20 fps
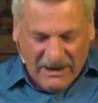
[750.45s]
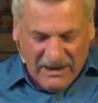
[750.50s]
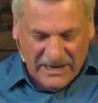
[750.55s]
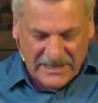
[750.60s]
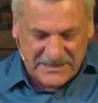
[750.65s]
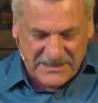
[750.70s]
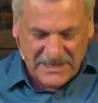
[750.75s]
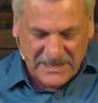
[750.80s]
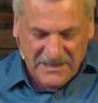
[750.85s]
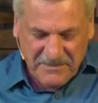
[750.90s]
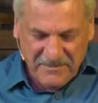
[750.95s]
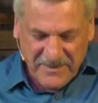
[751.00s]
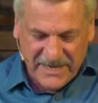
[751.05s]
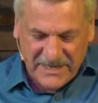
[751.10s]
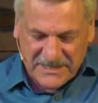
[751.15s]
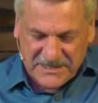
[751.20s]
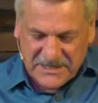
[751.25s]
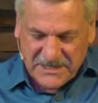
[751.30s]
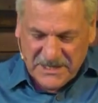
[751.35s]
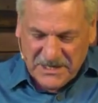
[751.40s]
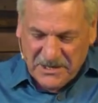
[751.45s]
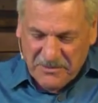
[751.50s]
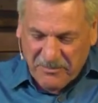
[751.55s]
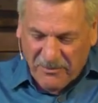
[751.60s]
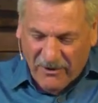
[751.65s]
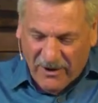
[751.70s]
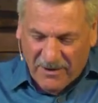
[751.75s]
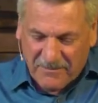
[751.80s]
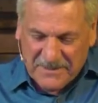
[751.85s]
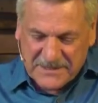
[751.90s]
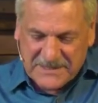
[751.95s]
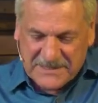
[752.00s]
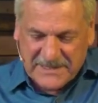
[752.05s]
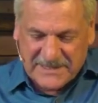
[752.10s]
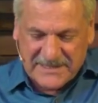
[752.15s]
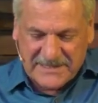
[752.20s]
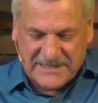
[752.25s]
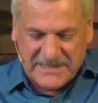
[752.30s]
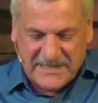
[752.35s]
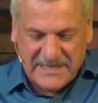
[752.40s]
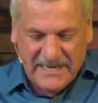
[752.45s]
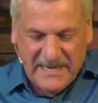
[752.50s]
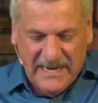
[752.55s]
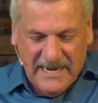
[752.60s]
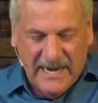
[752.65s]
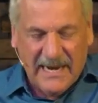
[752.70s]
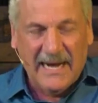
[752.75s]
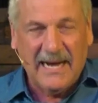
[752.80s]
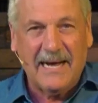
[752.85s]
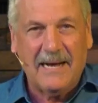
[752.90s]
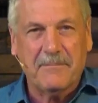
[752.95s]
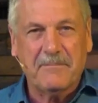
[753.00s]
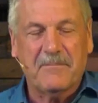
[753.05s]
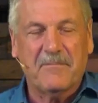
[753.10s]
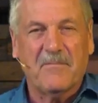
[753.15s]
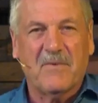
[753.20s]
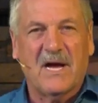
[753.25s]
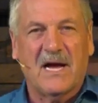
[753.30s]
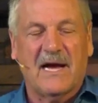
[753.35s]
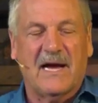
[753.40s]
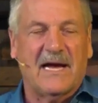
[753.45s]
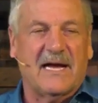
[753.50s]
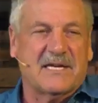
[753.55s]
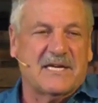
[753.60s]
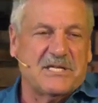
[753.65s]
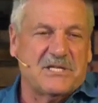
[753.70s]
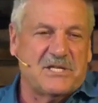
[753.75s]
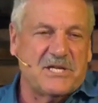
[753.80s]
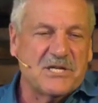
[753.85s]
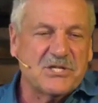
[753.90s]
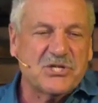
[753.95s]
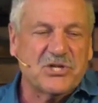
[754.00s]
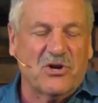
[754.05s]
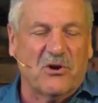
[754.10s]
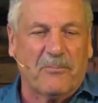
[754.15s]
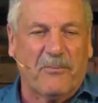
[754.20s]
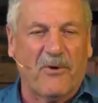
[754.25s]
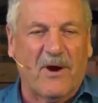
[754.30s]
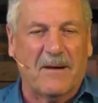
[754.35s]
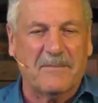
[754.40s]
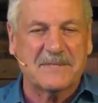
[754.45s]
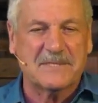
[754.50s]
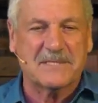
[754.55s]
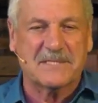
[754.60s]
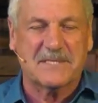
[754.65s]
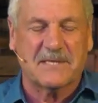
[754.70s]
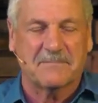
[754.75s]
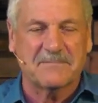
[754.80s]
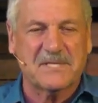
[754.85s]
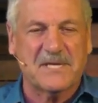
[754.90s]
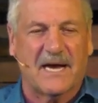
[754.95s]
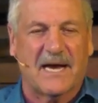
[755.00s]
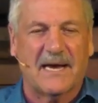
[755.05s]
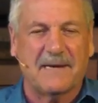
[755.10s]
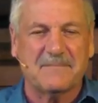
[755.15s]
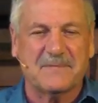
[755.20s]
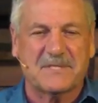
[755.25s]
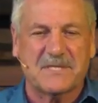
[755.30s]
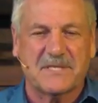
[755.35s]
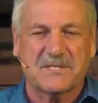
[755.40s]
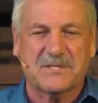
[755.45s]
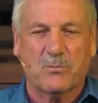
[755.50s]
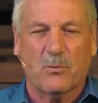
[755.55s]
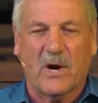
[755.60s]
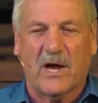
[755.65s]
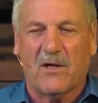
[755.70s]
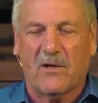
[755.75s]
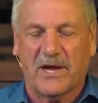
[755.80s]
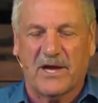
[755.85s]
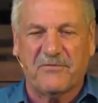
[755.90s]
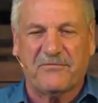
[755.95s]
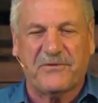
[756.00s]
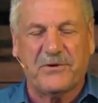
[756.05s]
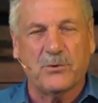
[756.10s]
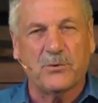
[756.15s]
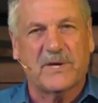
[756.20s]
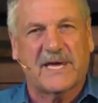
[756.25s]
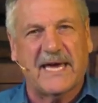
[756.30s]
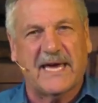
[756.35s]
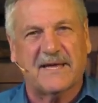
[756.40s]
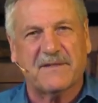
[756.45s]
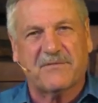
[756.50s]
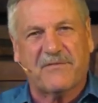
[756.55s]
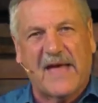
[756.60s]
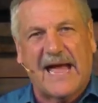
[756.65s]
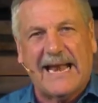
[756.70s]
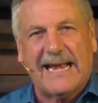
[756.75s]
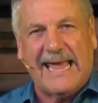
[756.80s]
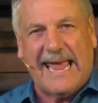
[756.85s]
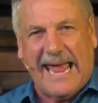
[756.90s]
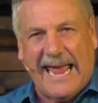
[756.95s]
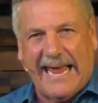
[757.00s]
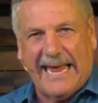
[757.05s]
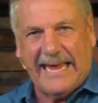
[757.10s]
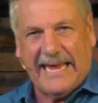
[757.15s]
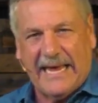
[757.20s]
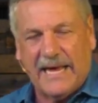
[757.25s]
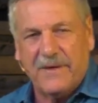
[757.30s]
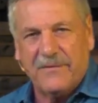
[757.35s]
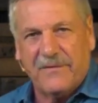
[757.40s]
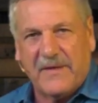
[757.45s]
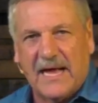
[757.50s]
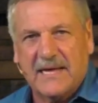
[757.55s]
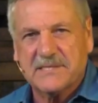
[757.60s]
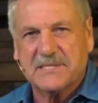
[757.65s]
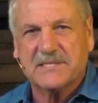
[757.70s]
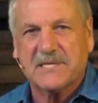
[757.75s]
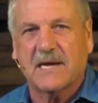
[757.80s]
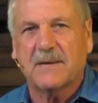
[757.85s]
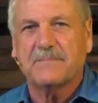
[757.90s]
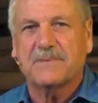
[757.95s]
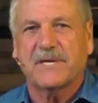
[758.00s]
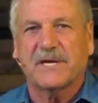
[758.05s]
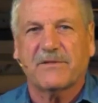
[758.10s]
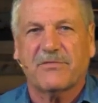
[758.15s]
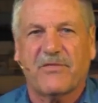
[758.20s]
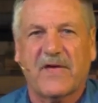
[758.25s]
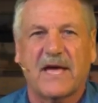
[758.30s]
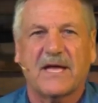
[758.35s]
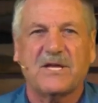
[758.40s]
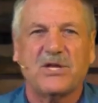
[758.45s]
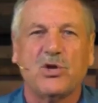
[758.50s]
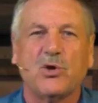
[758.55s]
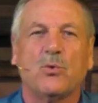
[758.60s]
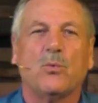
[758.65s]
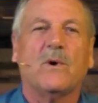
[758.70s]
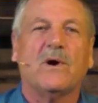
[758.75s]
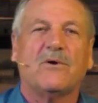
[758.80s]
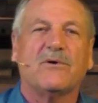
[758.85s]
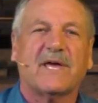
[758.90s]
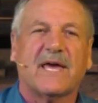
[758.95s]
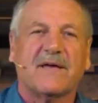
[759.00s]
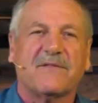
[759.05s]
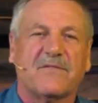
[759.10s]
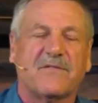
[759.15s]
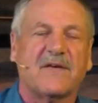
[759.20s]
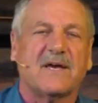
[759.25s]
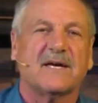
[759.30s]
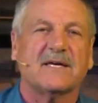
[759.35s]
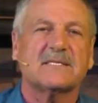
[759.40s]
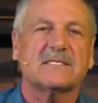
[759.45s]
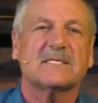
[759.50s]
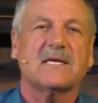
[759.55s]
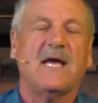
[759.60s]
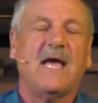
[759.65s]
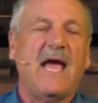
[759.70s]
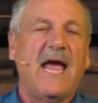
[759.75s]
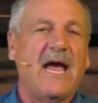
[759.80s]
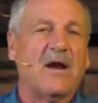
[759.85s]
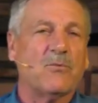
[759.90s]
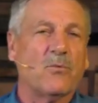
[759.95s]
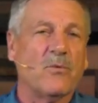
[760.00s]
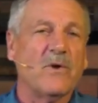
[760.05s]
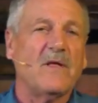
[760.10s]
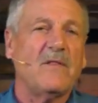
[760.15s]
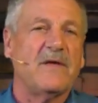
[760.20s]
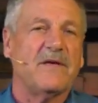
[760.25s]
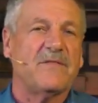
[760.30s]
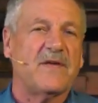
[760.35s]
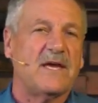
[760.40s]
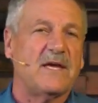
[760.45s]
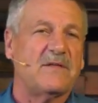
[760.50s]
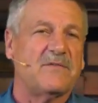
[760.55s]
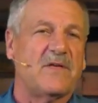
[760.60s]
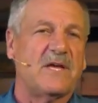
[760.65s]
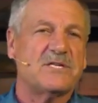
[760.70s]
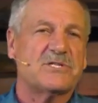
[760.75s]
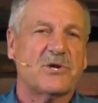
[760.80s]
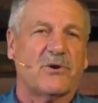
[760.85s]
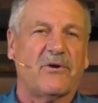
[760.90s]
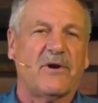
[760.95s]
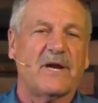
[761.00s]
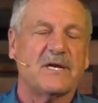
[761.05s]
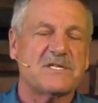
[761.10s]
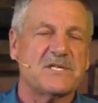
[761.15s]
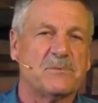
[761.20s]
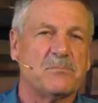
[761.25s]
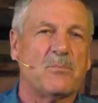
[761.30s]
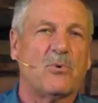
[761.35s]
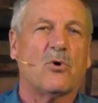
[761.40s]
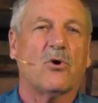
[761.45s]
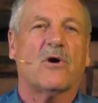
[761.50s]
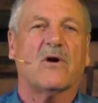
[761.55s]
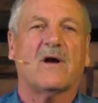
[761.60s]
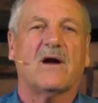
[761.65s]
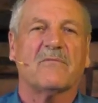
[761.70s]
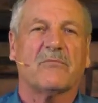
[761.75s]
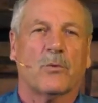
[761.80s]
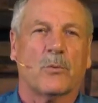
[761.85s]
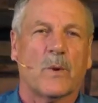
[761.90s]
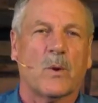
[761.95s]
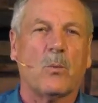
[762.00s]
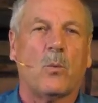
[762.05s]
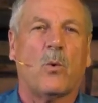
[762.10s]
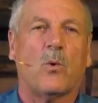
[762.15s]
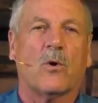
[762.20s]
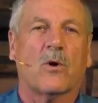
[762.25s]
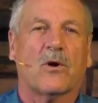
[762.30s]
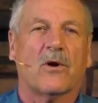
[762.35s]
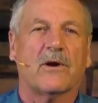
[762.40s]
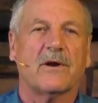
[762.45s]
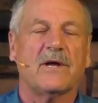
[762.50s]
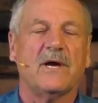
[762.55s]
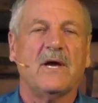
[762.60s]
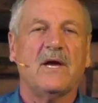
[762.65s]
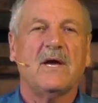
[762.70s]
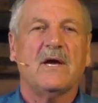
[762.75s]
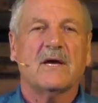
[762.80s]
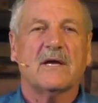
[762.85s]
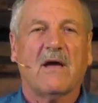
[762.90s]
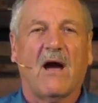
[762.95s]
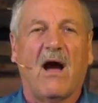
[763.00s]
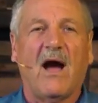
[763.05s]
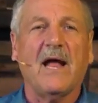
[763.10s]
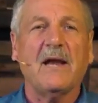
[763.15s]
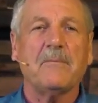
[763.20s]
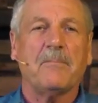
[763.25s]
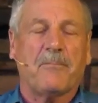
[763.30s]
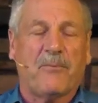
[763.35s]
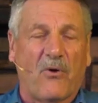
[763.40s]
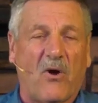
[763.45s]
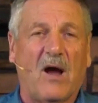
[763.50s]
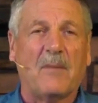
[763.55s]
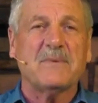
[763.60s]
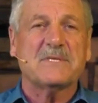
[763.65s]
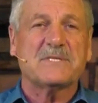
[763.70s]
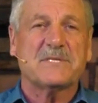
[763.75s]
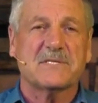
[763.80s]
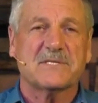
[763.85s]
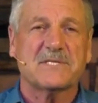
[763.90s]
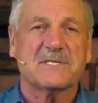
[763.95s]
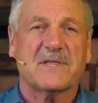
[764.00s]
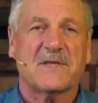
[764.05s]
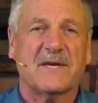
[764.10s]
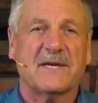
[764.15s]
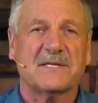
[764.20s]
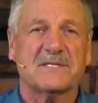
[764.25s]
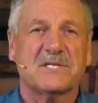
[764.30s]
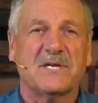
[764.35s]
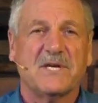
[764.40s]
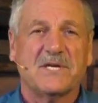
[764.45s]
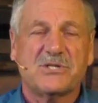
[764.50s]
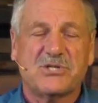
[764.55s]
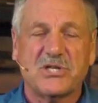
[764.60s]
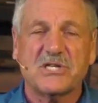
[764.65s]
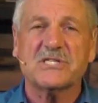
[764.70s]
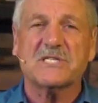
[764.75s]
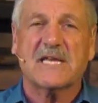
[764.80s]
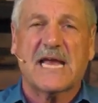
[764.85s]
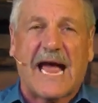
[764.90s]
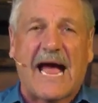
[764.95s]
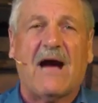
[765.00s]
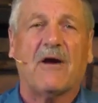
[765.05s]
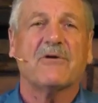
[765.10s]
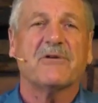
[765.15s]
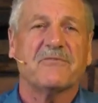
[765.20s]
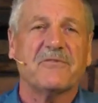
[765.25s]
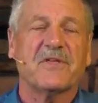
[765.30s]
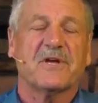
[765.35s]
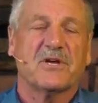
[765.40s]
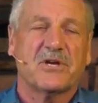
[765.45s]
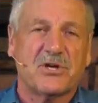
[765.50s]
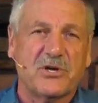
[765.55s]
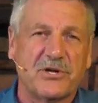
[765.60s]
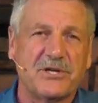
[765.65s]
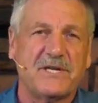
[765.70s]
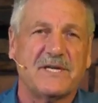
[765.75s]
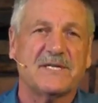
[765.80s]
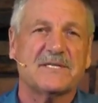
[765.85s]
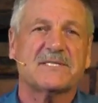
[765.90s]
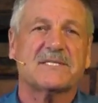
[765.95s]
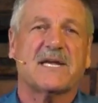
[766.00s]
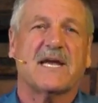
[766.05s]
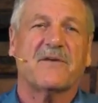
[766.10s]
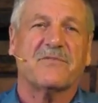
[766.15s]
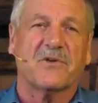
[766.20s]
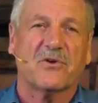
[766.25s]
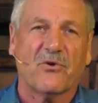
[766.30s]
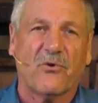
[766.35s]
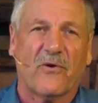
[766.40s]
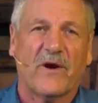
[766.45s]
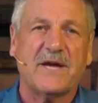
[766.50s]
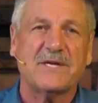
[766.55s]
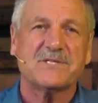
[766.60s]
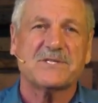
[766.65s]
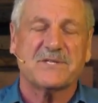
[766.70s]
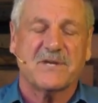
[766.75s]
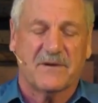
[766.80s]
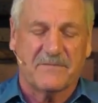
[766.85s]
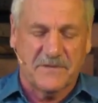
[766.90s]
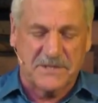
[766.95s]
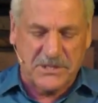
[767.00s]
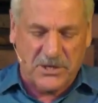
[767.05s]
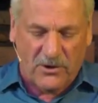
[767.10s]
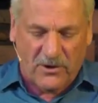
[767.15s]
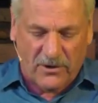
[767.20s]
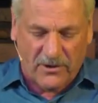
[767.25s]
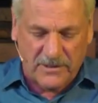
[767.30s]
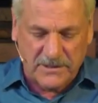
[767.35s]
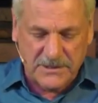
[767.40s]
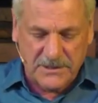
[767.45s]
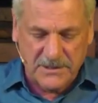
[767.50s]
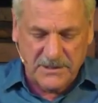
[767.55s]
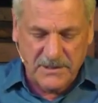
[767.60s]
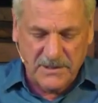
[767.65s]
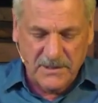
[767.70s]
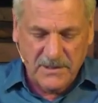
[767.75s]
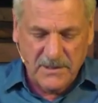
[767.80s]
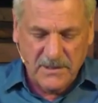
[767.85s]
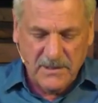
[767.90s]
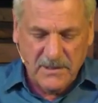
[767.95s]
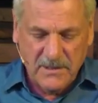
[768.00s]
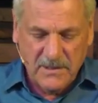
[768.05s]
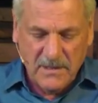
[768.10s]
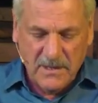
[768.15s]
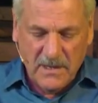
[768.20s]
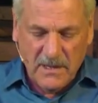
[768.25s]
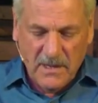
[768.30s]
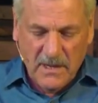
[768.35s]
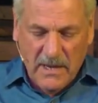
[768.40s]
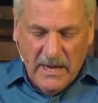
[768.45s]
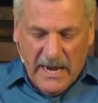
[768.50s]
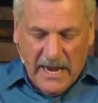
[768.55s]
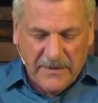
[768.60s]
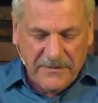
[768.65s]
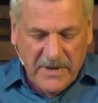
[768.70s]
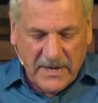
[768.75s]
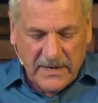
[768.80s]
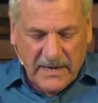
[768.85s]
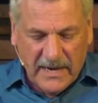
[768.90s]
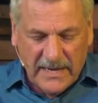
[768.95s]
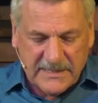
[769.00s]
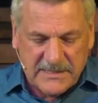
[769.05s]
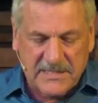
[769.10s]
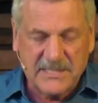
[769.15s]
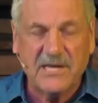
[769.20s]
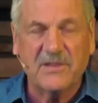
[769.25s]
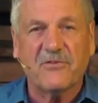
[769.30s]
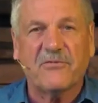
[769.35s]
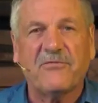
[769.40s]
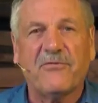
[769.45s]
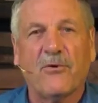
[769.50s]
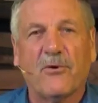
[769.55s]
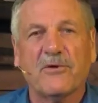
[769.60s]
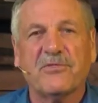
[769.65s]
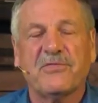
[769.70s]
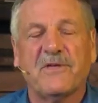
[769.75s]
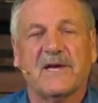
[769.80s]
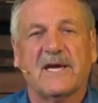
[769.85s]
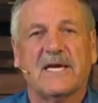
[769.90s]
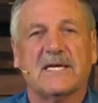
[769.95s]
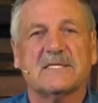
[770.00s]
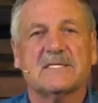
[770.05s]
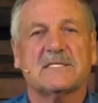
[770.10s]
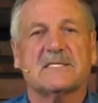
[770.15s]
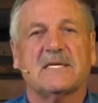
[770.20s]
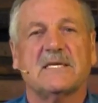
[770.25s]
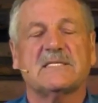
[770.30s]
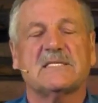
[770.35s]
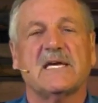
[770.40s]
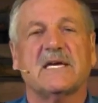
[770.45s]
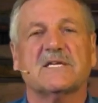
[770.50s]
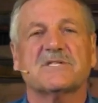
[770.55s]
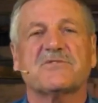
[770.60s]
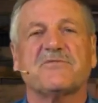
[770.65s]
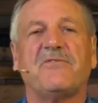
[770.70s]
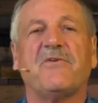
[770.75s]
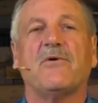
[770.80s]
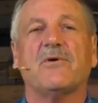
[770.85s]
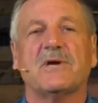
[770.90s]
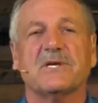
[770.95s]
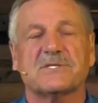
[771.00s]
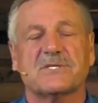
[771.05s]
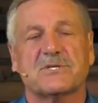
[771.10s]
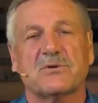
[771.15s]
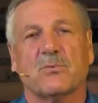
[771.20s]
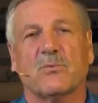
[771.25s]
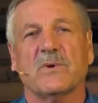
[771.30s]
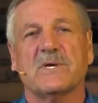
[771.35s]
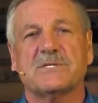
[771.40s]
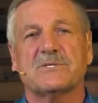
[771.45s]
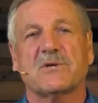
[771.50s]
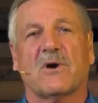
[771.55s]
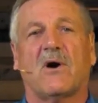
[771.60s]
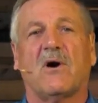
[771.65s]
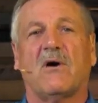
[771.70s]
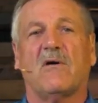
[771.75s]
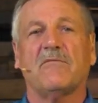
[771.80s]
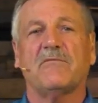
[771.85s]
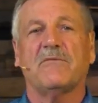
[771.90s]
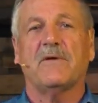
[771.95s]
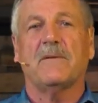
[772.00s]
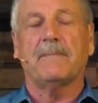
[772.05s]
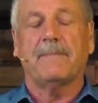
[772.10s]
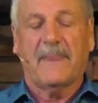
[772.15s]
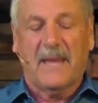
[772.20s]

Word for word: God makes promises. Um, a conditional promise sometimes is, well, if you get that A in that subject, then you will get this. And really, they, they turn into more of a reward. God promises things just out of the goodness and the grace of his heart. And then I'd say the fourth thing is it takes focused resolve.